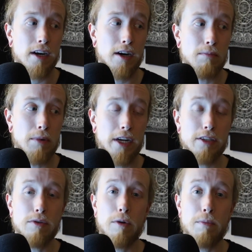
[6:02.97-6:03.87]
Um, but I
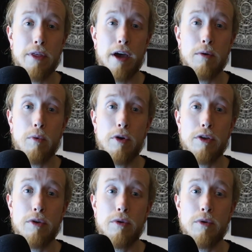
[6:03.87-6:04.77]
do hope that what
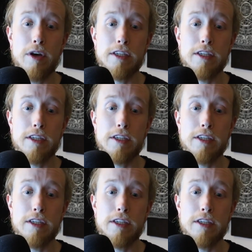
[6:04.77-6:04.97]
you